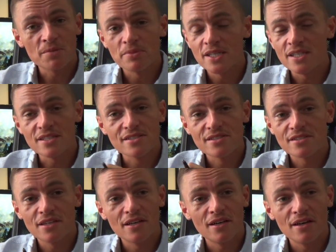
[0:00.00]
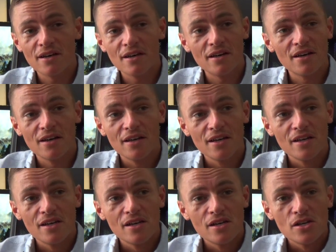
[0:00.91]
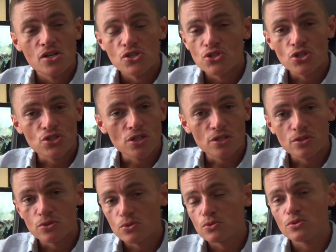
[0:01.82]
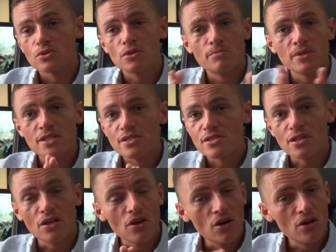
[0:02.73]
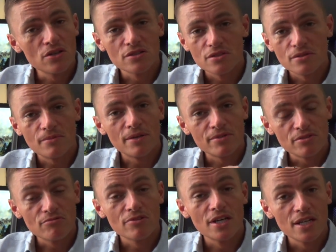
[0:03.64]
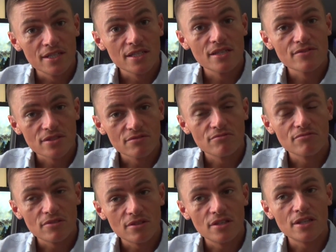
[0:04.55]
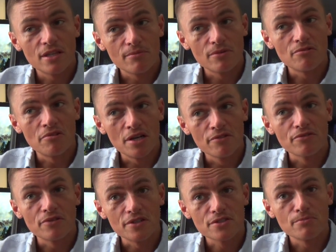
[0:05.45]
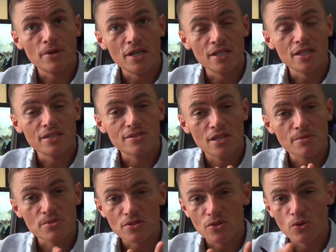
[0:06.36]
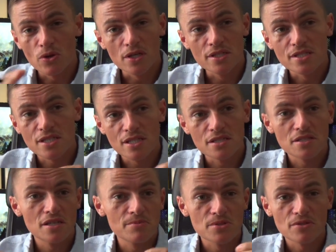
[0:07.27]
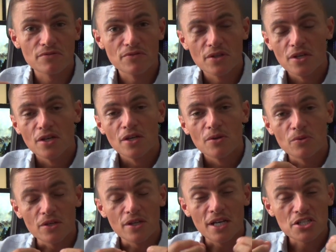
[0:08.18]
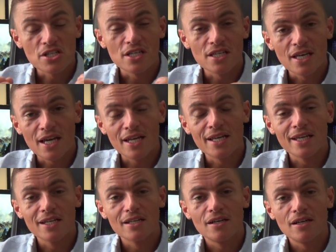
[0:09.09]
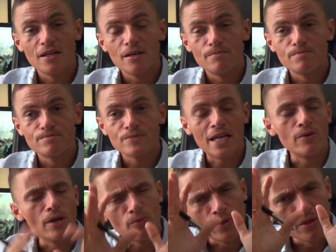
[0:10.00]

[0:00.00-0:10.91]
beats Jaeger LeCoultre, beats a lot of them. I mean, really gives them a run for its money in terms of quality, in terms of what you're actually getting. Anyway,